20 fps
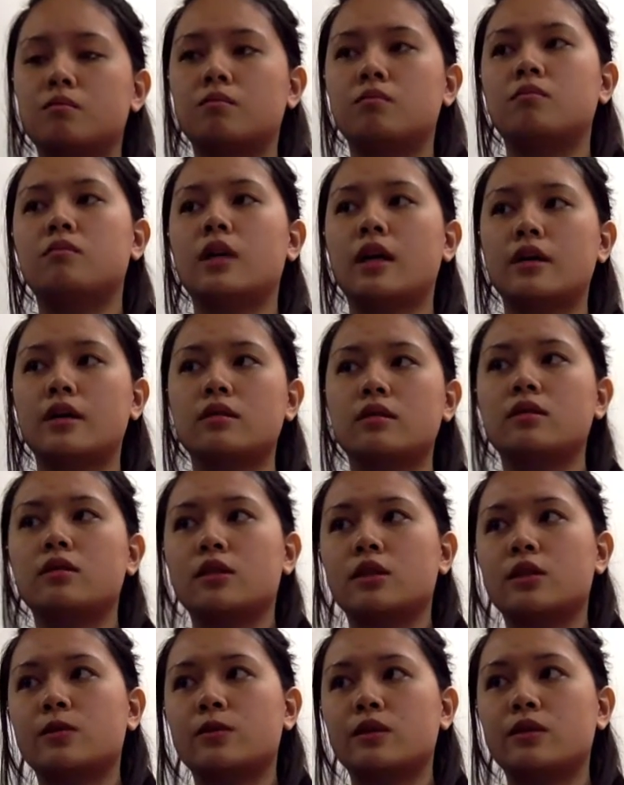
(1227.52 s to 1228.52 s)
blood
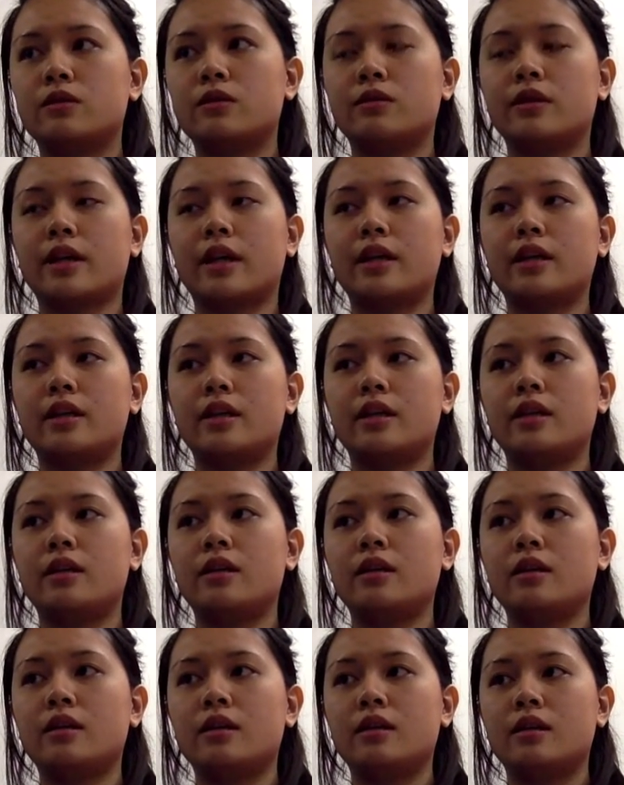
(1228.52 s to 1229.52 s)
glucose was 290,
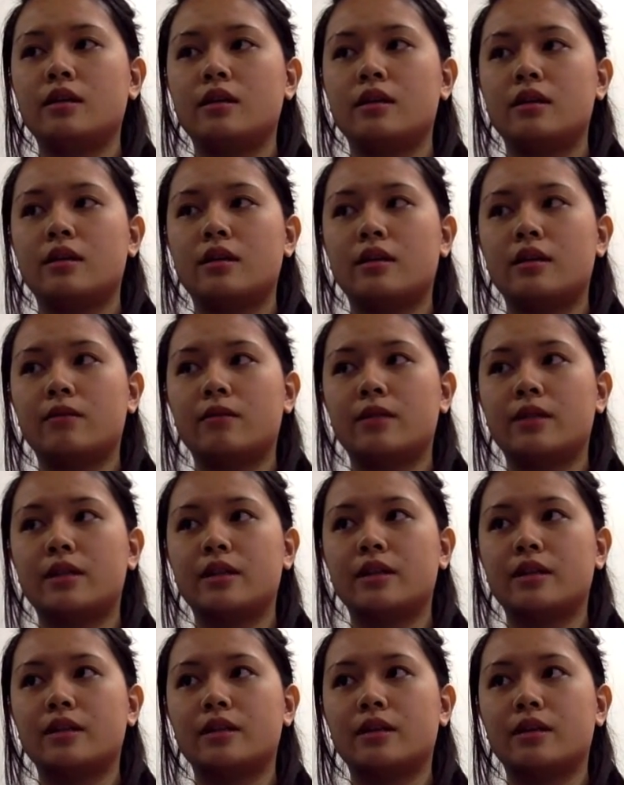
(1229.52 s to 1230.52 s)
it
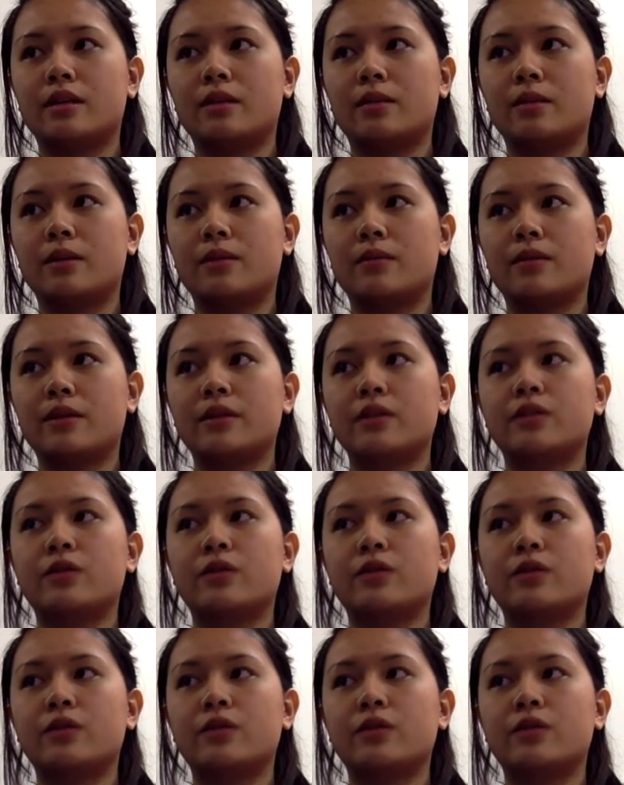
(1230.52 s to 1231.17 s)
was above range,